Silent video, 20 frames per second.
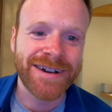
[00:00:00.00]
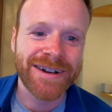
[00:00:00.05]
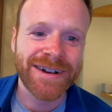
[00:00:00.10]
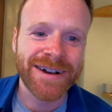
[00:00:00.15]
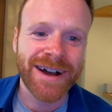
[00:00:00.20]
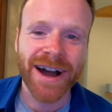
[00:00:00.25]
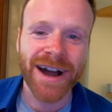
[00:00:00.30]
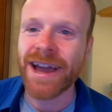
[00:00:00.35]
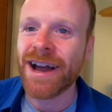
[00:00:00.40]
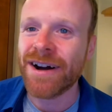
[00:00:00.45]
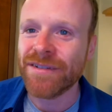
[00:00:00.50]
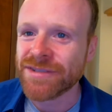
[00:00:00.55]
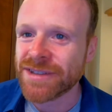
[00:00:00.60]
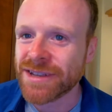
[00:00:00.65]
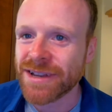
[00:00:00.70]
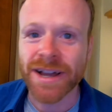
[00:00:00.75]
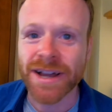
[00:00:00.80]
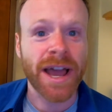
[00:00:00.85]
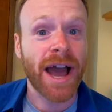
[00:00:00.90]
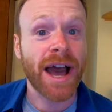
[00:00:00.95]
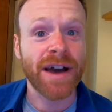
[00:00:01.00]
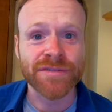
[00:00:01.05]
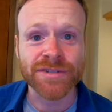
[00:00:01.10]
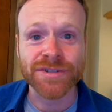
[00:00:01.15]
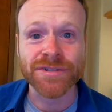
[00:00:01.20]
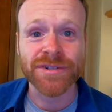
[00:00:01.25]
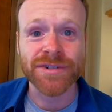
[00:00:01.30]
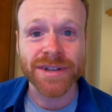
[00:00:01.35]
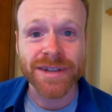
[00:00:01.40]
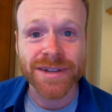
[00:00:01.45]
have a
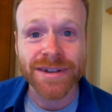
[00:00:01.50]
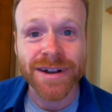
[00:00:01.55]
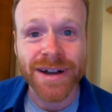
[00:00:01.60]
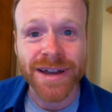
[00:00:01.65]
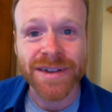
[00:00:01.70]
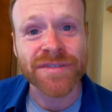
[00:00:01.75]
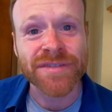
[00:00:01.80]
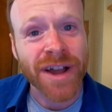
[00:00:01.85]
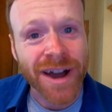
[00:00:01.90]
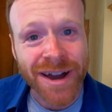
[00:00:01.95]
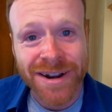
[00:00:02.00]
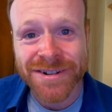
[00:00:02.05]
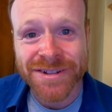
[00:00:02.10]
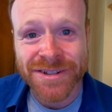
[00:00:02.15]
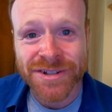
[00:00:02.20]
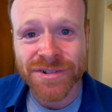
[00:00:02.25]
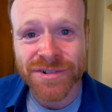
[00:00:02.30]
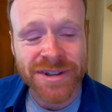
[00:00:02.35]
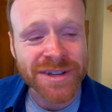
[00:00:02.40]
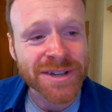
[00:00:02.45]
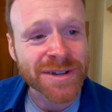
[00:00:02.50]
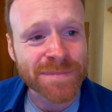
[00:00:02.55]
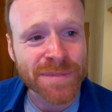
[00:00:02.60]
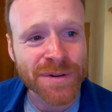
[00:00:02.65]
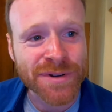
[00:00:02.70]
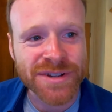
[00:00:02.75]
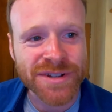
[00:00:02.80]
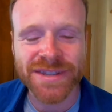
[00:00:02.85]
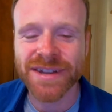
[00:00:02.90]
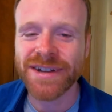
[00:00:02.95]
degree. I have an honours degree in
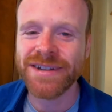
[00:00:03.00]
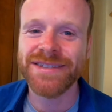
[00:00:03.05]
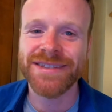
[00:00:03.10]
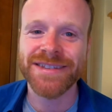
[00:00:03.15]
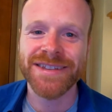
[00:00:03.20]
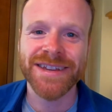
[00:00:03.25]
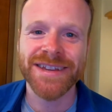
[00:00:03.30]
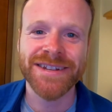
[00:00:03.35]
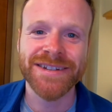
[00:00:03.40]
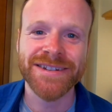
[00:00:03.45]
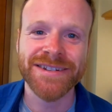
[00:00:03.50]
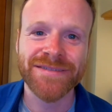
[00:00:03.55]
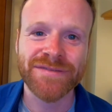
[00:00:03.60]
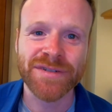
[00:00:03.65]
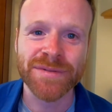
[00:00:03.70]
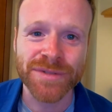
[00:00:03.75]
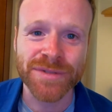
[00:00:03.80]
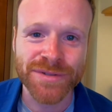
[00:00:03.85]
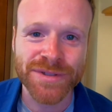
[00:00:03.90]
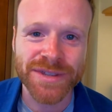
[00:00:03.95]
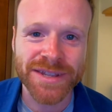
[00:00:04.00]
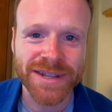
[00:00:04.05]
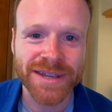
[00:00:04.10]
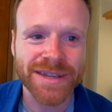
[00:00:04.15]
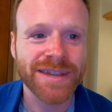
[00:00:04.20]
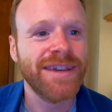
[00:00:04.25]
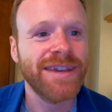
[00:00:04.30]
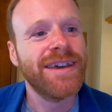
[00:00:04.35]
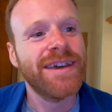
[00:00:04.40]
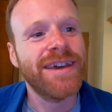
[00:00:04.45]
computer science from UCD.
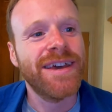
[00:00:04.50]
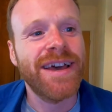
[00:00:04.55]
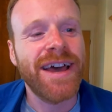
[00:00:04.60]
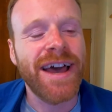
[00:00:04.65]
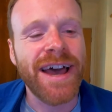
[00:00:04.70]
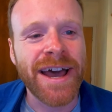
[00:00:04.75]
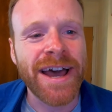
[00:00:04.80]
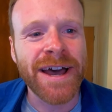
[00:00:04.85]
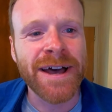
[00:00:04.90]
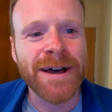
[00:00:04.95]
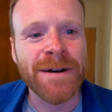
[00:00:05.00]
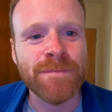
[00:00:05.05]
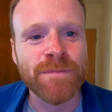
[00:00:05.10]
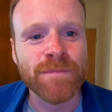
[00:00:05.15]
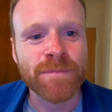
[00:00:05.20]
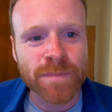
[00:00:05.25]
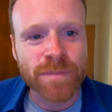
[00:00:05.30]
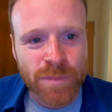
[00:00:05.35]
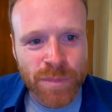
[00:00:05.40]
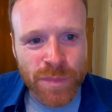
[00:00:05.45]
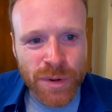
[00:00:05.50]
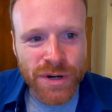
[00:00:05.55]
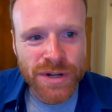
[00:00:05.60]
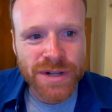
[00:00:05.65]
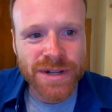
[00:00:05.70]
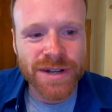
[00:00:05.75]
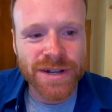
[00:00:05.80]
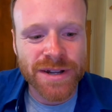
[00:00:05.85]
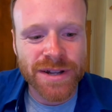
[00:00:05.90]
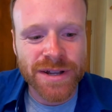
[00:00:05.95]

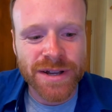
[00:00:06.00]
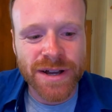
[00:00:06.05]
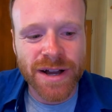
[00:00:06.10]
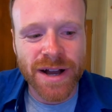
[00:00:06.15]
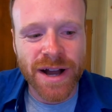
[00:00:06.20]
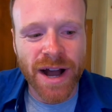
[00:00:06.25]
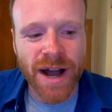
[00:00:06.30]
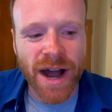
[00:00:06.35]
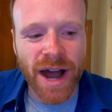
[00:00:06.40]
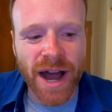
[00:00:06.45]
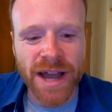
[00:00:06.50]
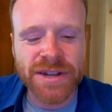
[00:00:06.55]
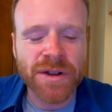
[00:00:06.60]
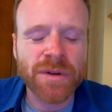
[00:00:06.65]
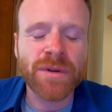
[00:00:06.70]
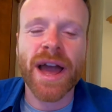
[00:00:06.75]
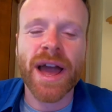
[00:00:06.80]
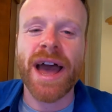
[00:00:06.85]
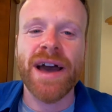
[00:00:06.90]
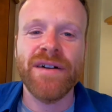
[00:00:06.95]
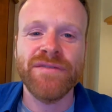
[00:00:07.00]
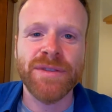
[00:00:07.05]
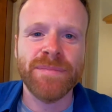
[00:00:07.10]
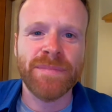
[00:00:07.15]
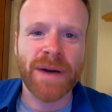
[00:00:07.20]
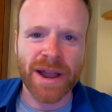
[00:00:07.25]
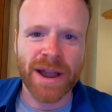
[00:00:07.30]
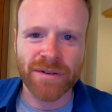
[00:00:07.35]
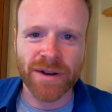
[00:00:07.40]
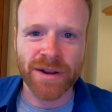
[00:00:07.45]
But I don't have the
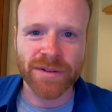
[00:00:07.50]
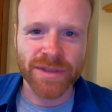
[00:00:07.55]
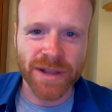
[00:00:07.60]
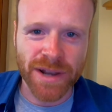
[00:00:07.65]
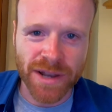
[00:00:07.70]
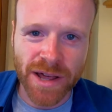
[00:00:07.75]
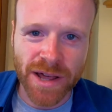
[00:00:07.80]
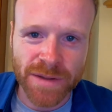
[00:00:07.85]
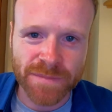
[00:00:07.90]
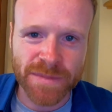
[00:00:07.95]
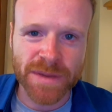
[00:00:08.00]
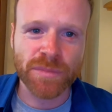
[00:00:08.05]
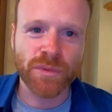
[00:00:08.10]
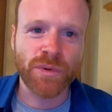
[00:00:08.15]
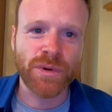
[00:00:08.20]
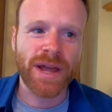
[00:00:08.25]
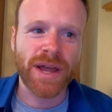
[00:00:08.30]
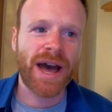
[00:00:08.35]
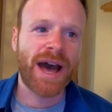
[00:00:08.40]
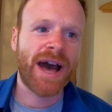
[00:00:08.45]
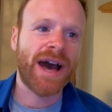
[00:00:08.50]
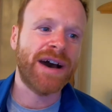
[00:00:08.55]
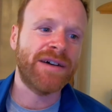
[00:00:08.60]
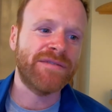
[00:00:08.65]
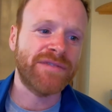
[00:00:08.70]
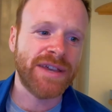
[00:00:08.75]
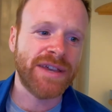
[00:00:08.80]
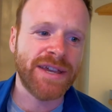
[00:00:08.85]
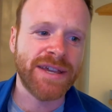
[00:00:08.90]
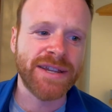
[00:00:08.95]
background that a lot of people would
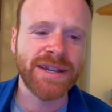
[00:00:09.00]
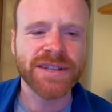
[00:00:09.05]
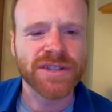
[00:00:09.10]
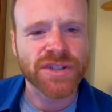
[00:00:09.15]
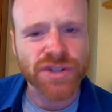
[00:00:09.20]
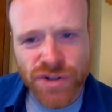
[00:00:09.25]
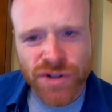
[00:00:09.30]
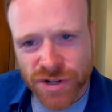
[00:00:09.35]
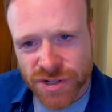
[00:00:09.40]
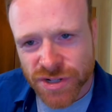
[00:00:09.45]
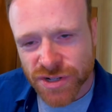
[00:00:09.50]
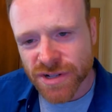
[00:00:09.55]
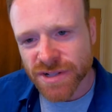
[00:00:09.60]
have in instructional